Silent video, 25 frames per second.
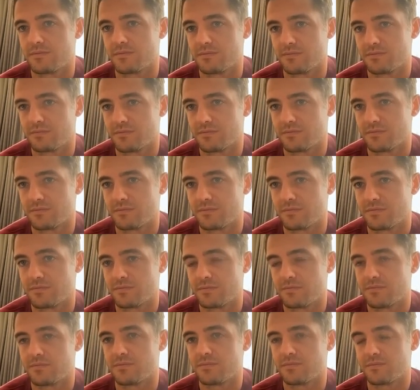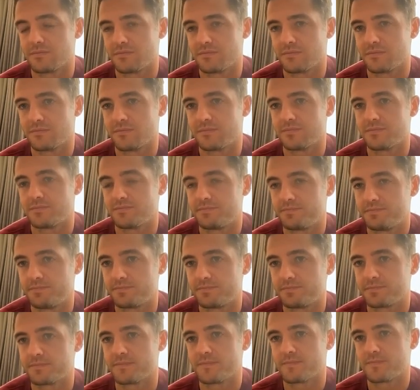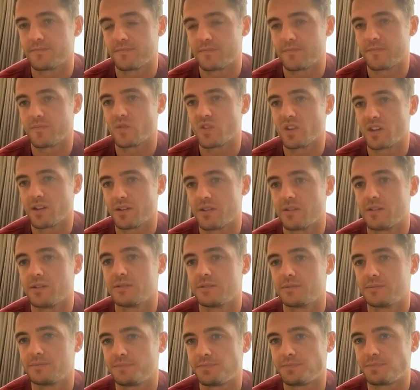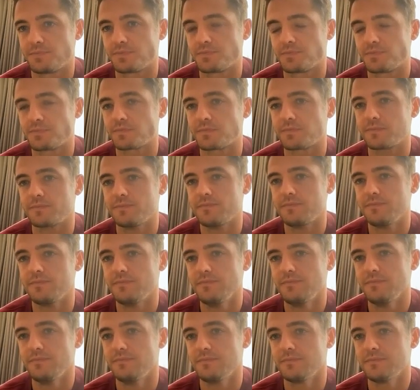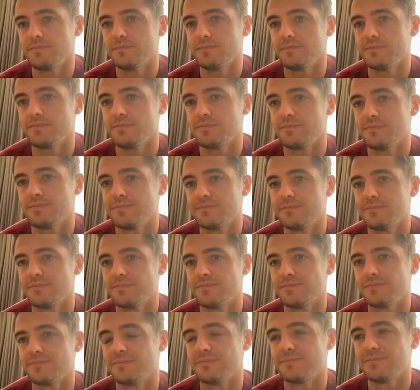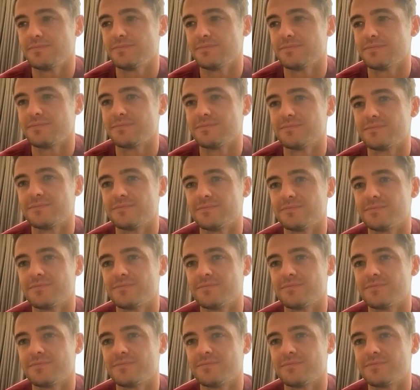[no speech]